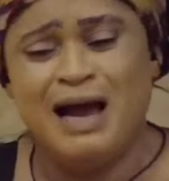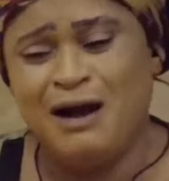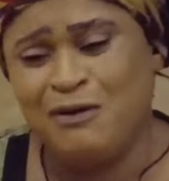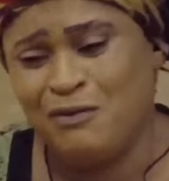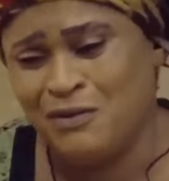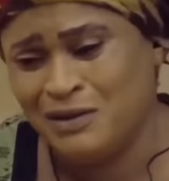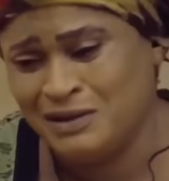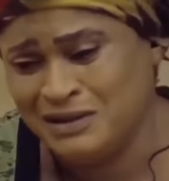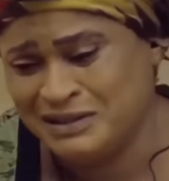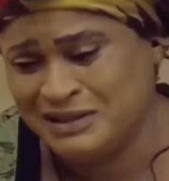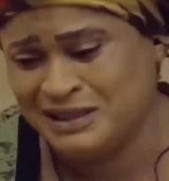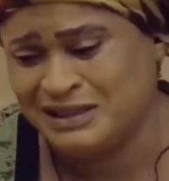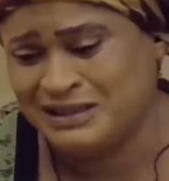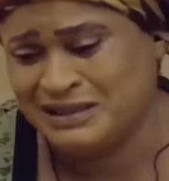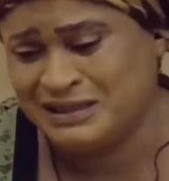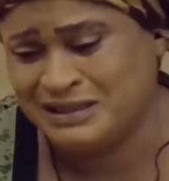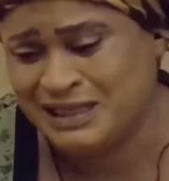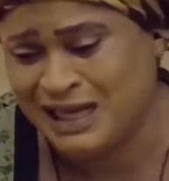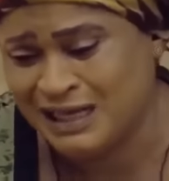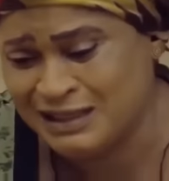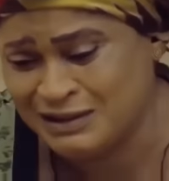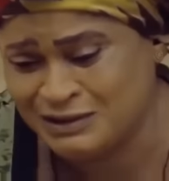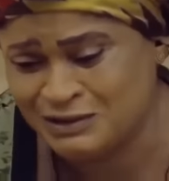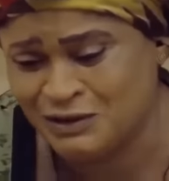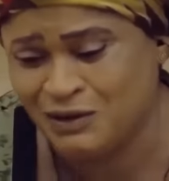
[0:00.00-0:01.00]
once he
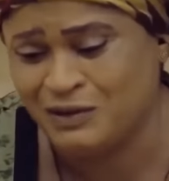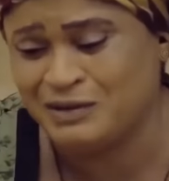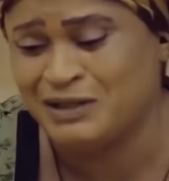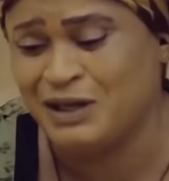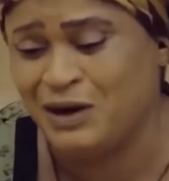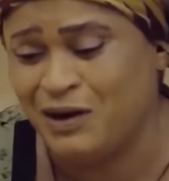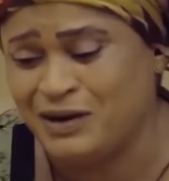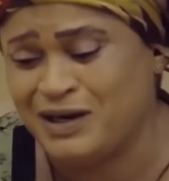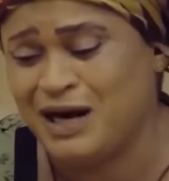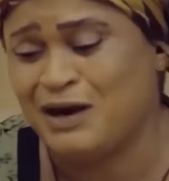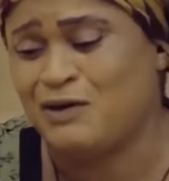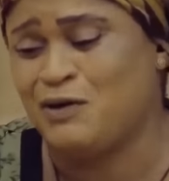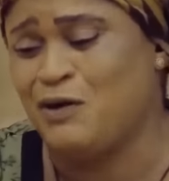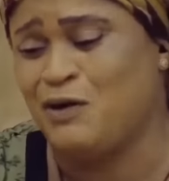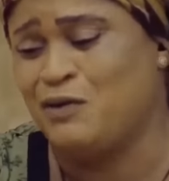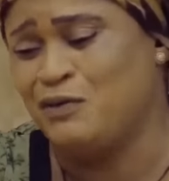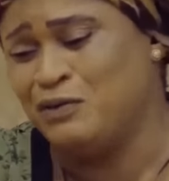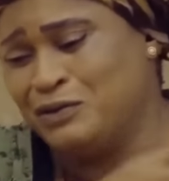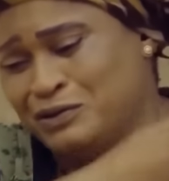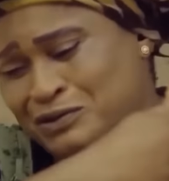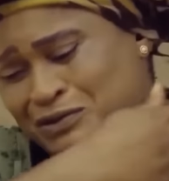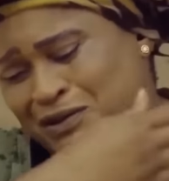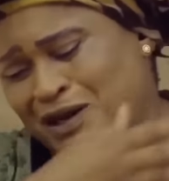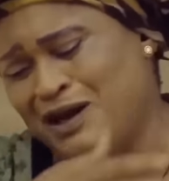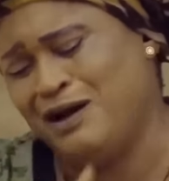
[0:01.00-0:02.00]
says no, the oracle
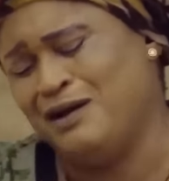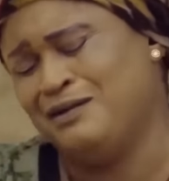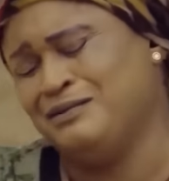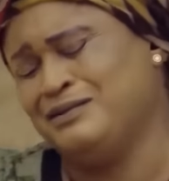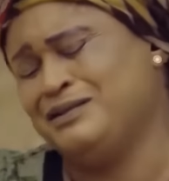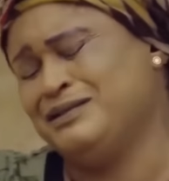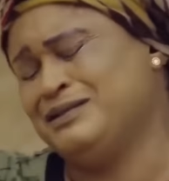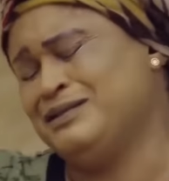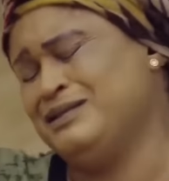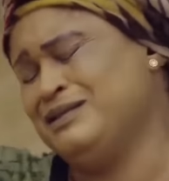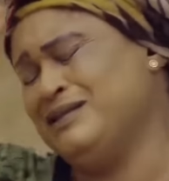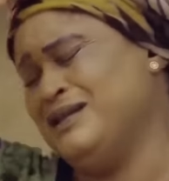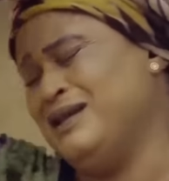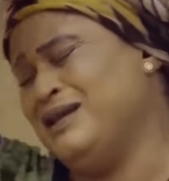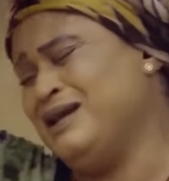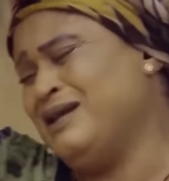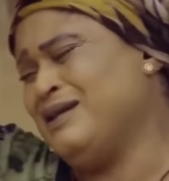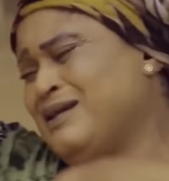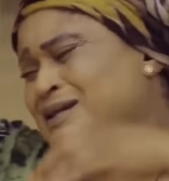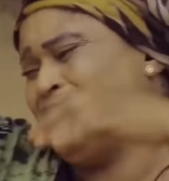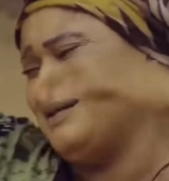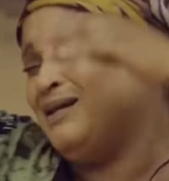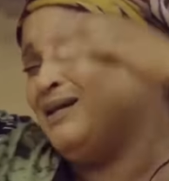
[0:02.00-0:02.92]
will out. Oh, Chineke.